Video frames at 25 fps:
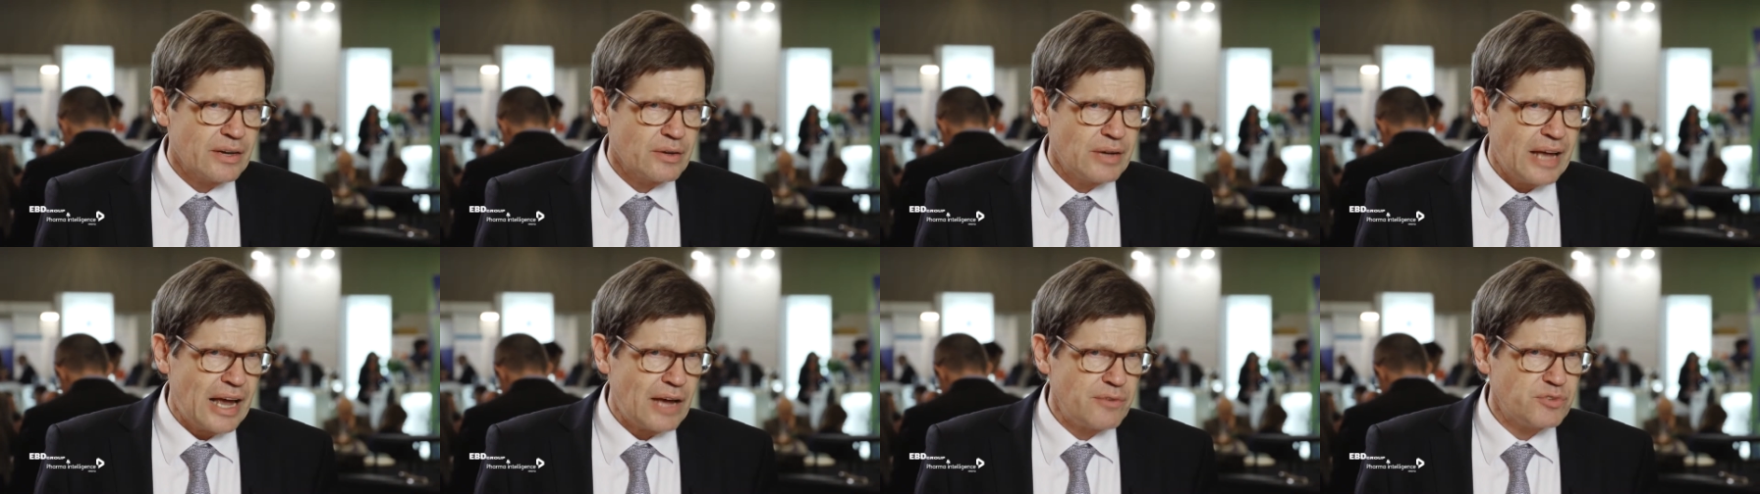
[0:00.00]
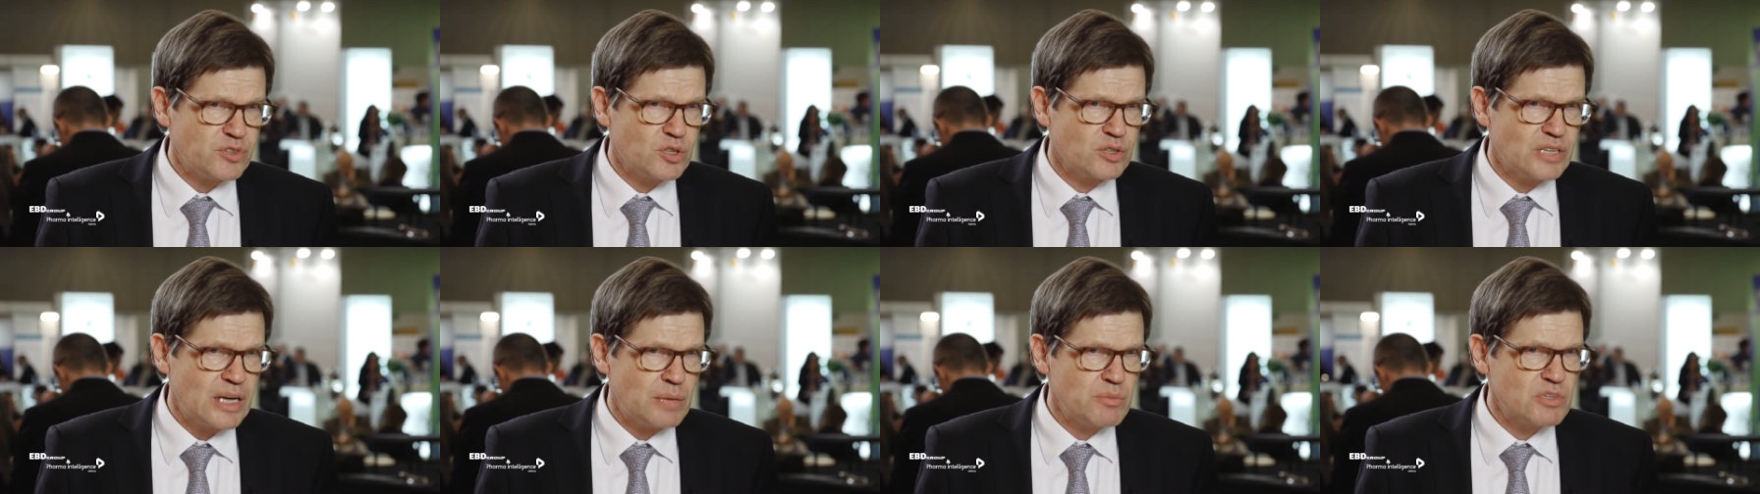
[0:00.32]
have
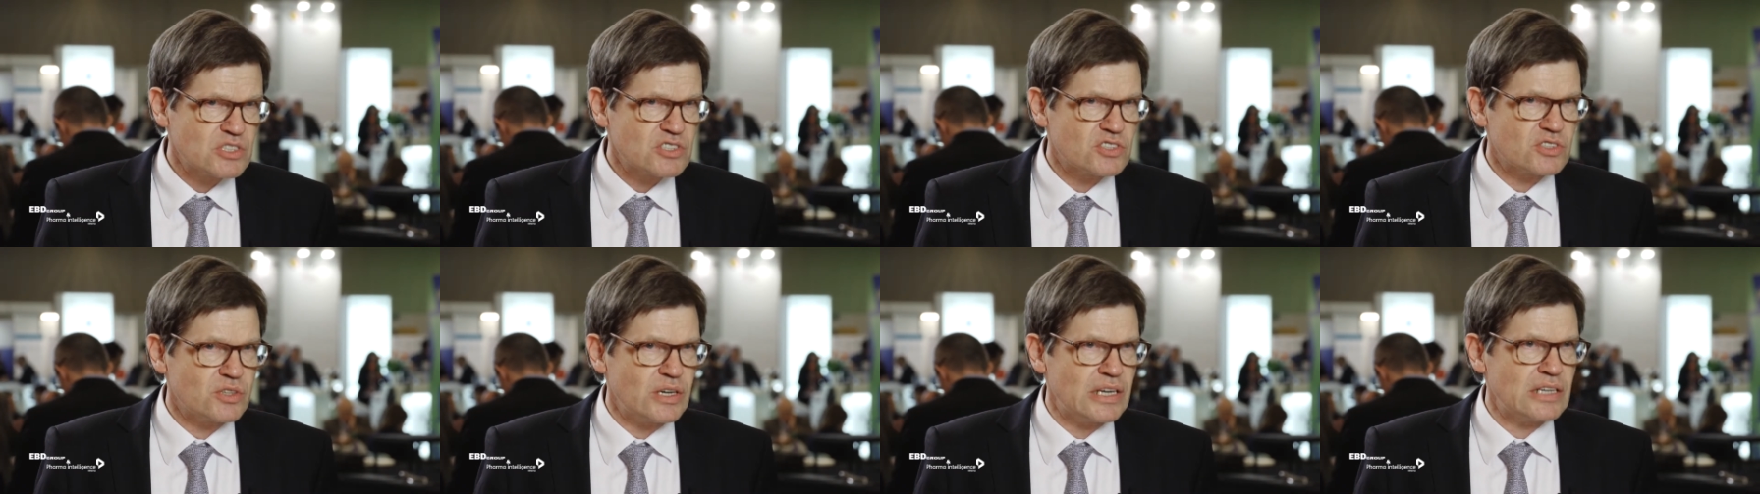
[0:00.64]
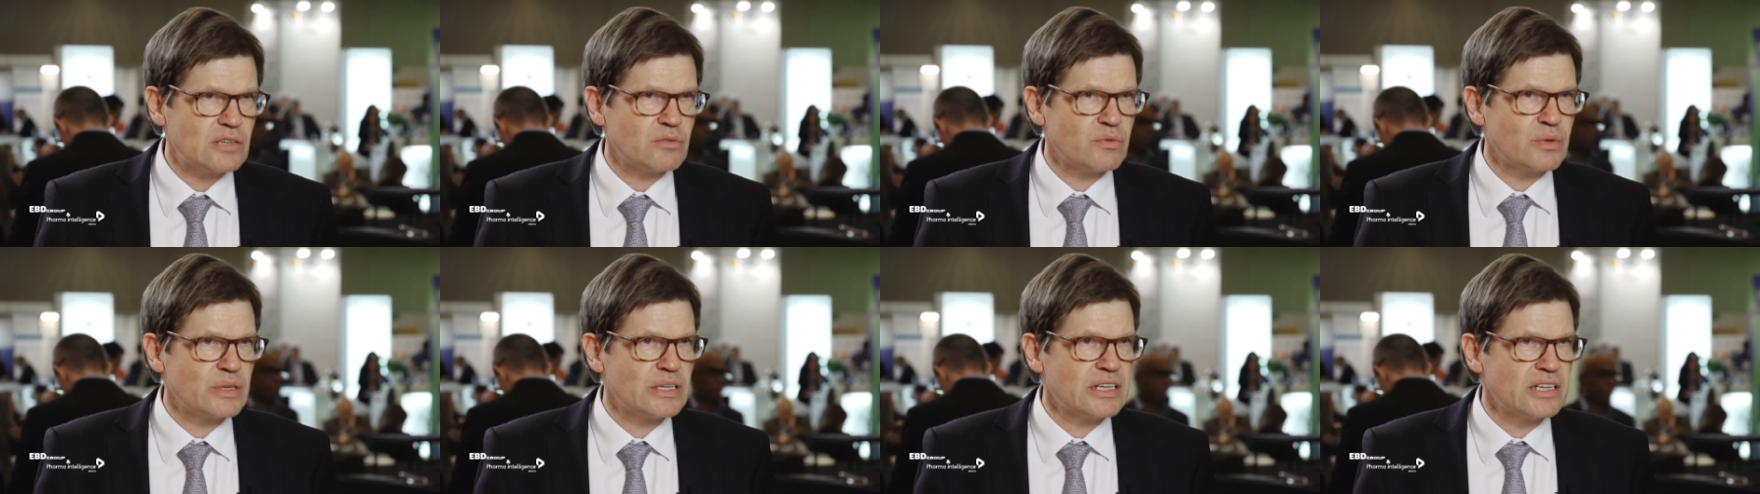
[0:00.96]
to
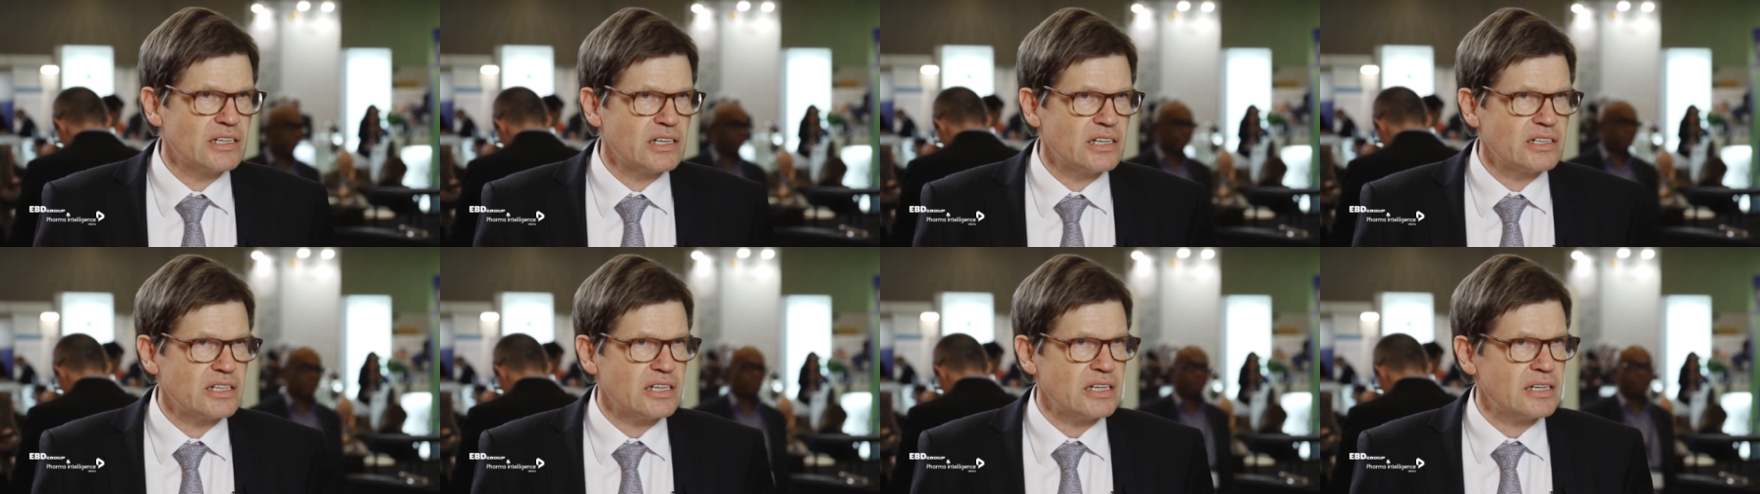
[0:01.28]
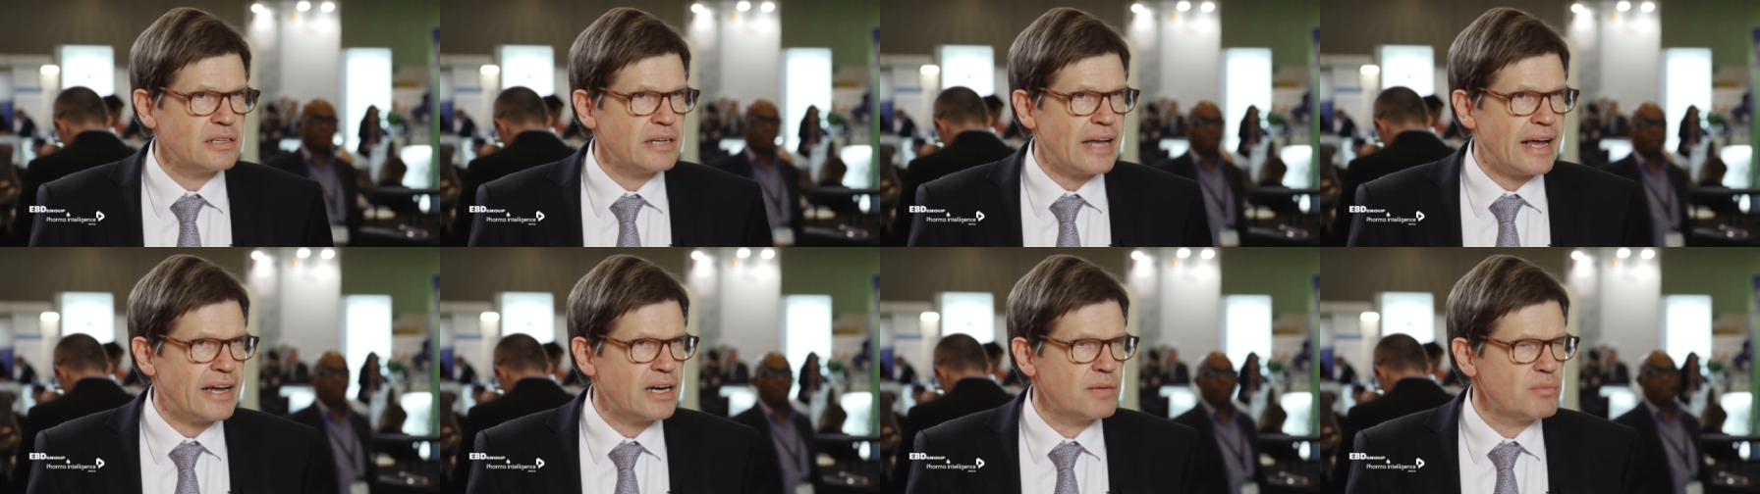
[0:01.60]
demonstrate, we did it
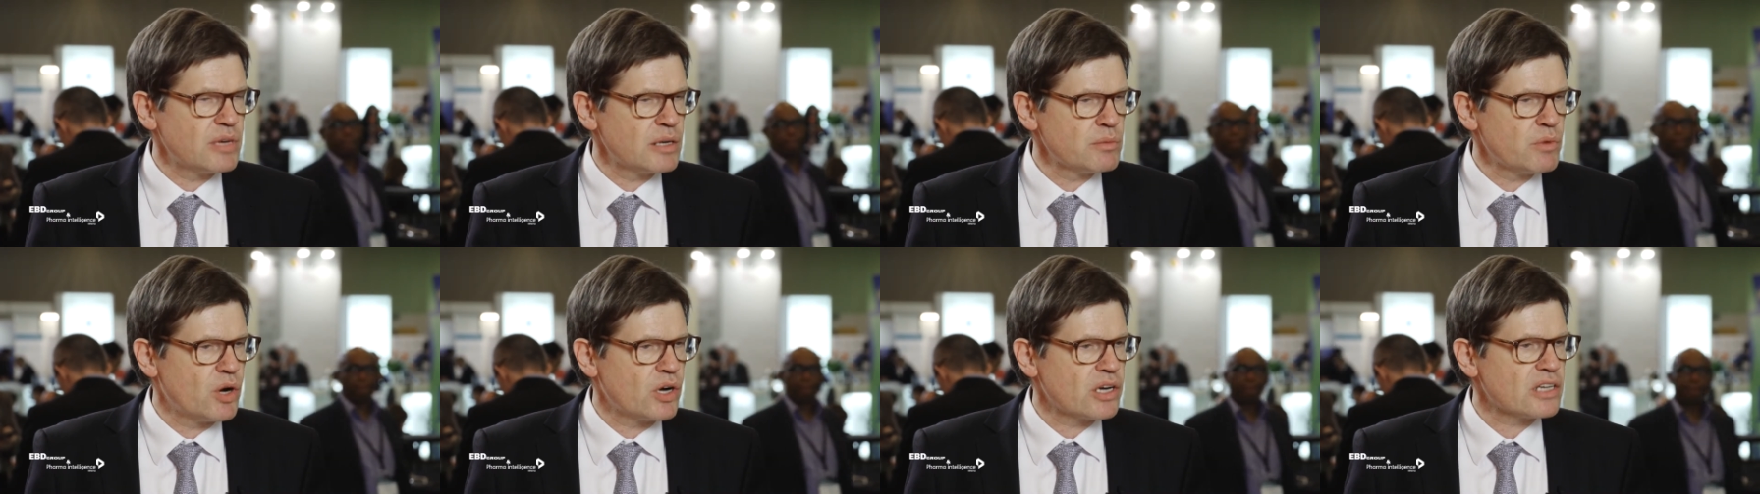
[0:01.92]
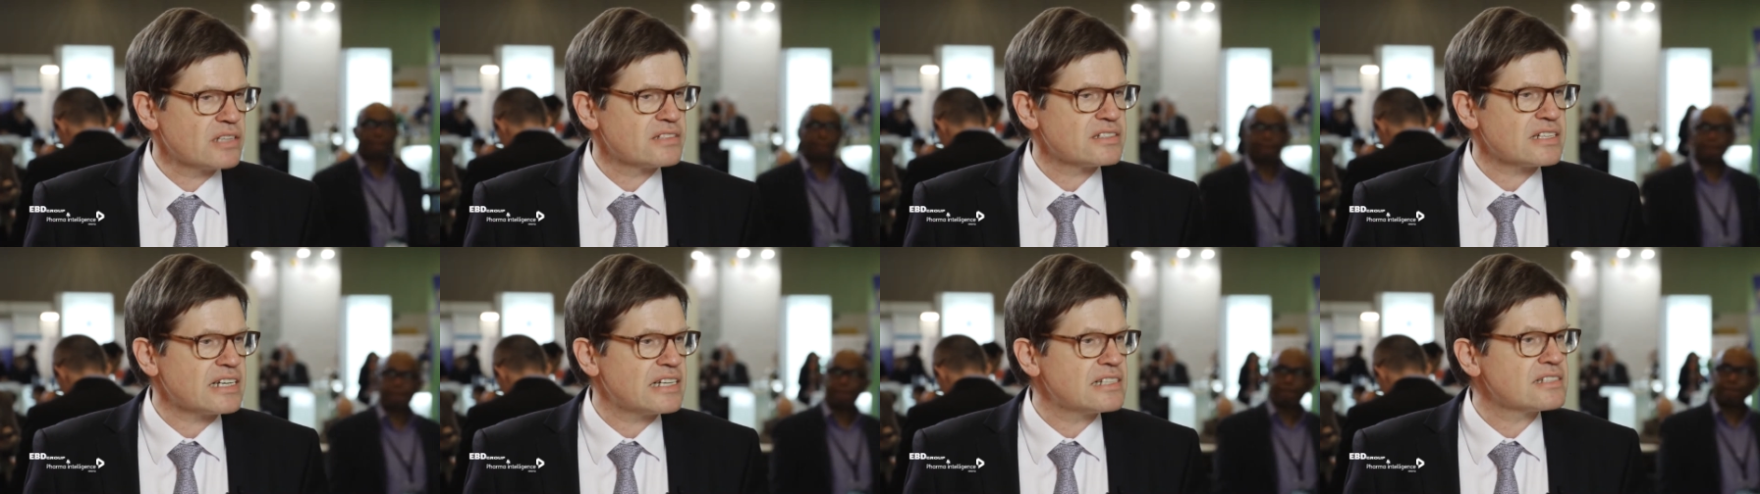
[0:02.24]
in animal
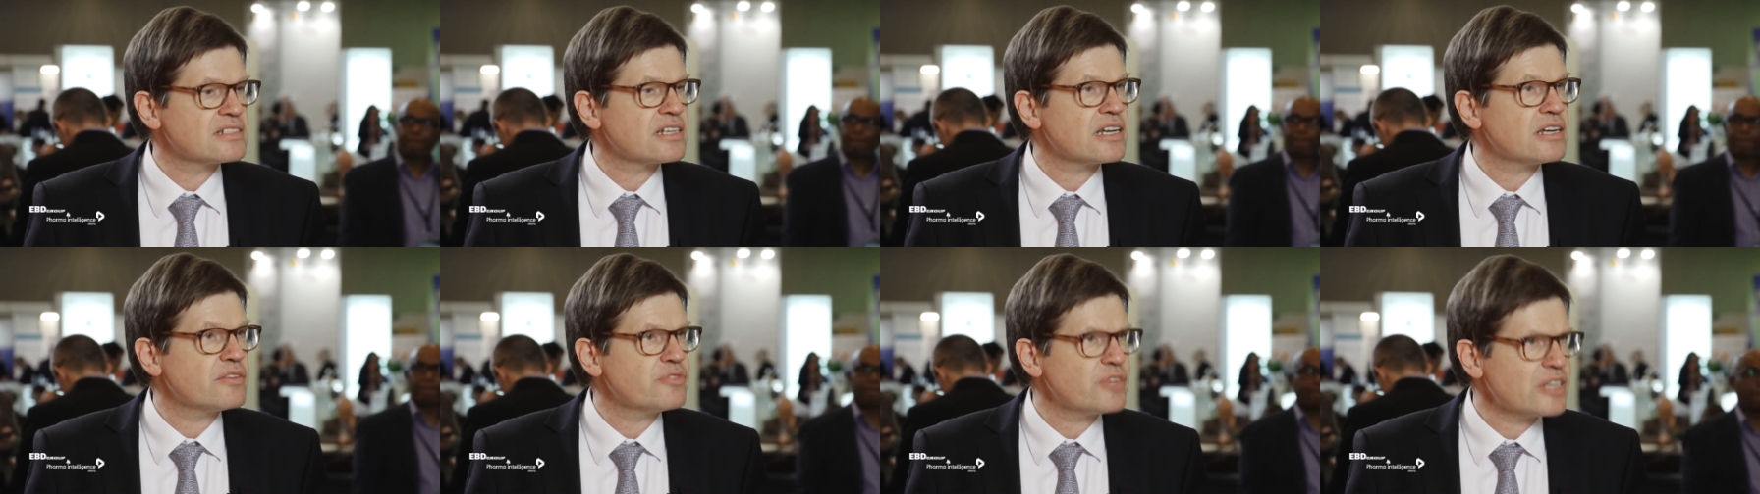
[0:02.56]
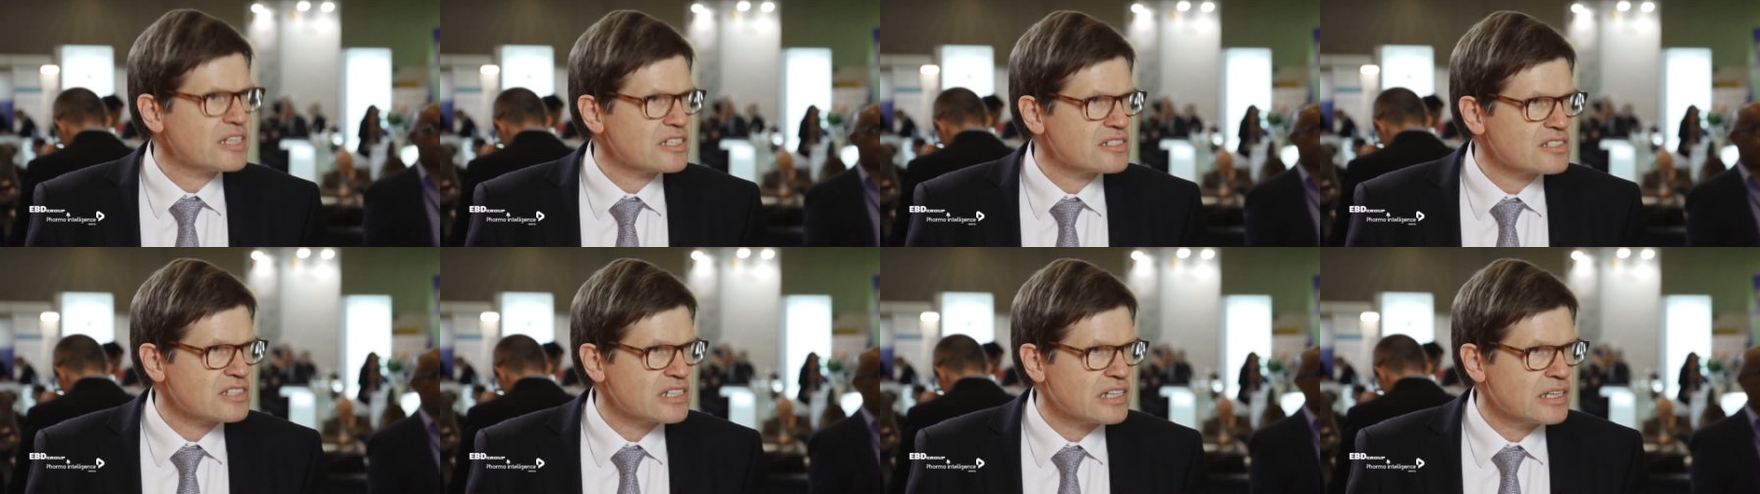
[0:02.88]
models, is
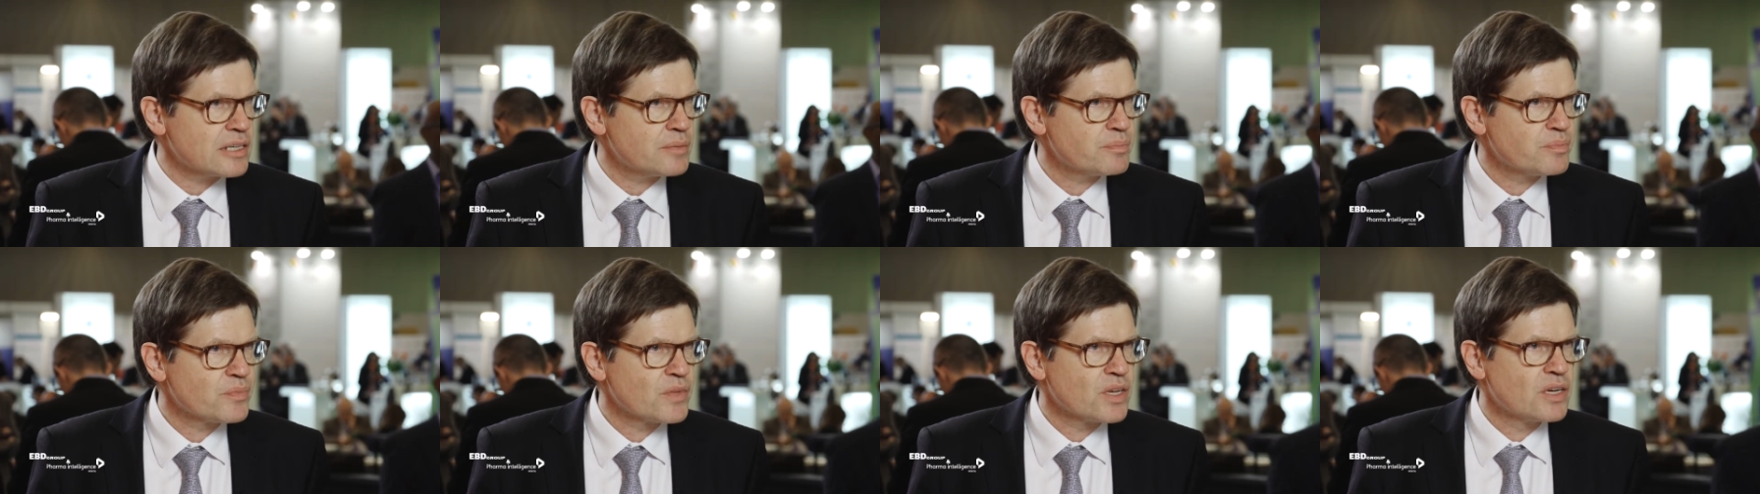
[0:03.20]
efficacy.